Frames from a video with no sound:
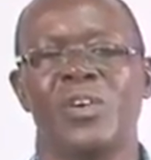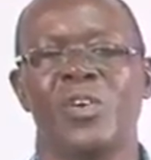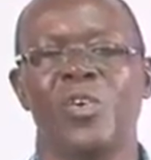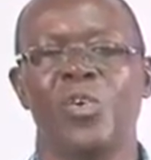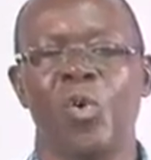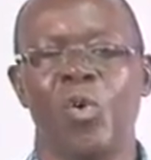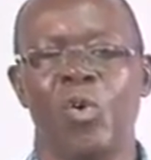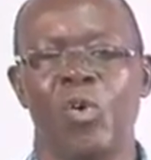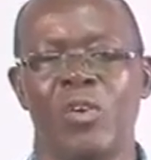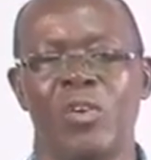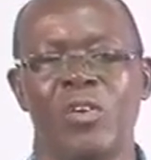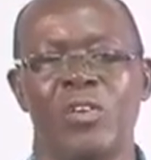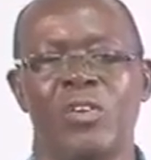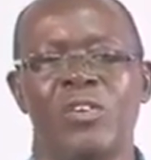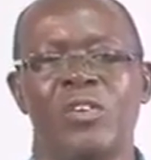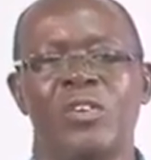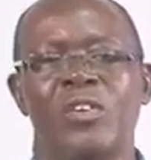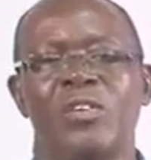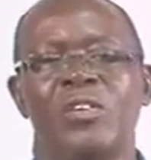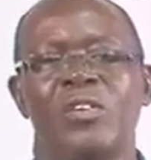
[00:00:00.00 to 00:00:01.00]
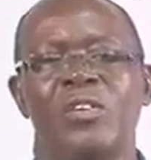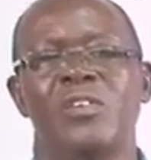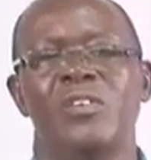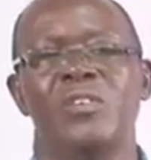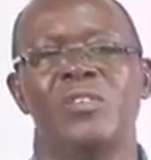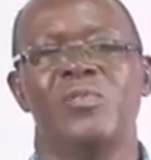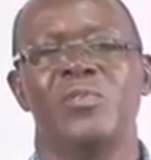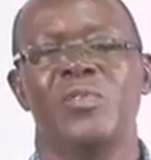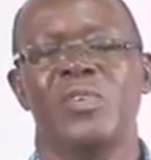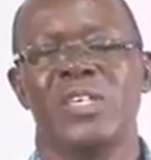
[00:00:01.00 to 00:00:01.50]
law,
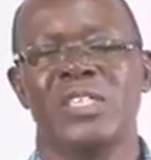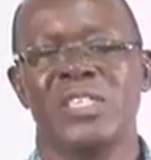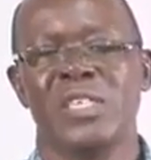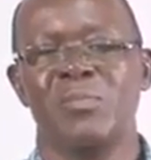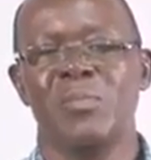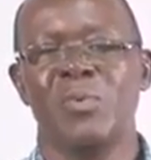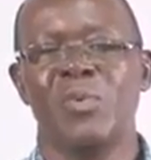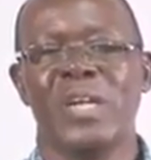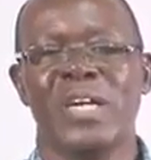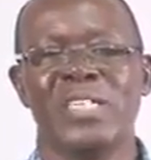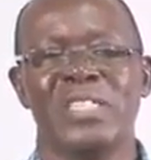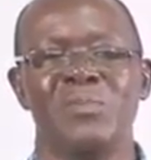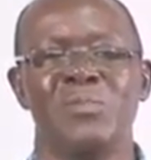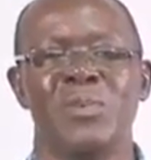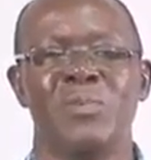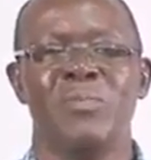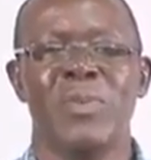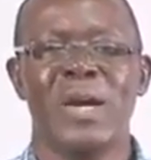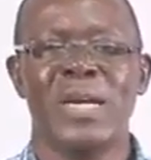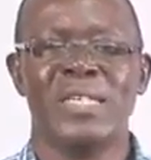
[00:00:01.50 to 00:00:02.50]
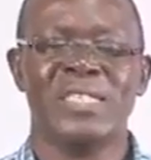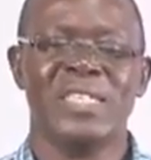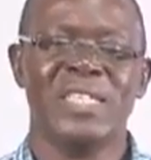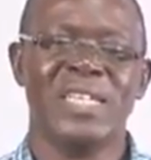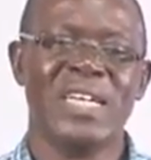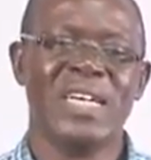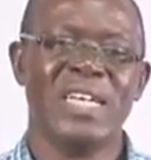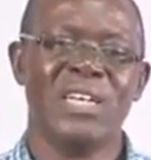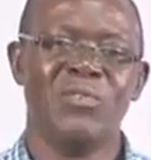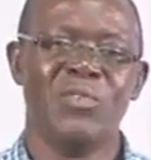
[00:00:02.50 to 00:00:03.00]
for example, hasn't been passed in
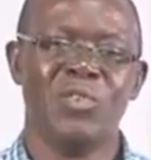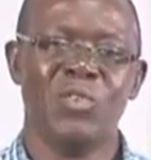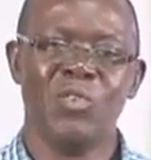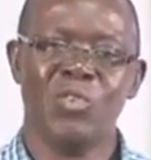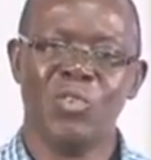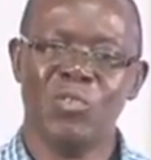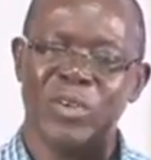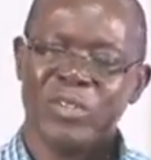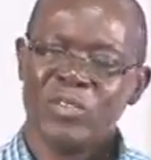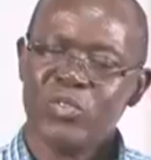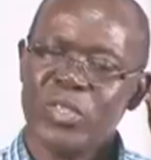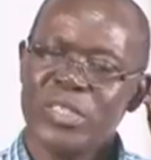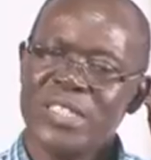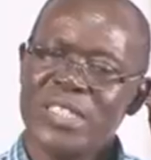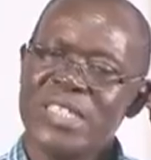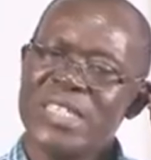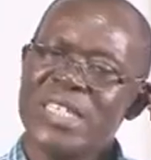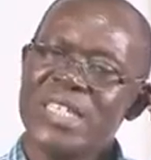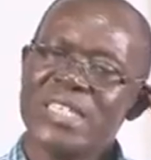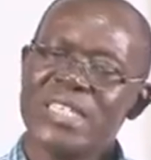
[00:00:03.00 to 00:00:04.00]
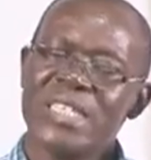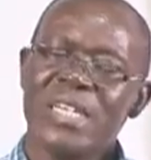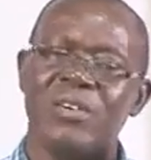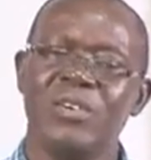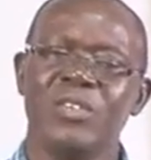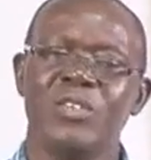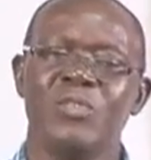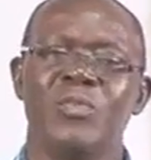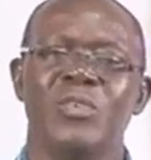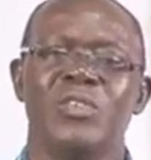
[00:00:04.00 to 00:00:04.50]
Ghana for over 20 years now.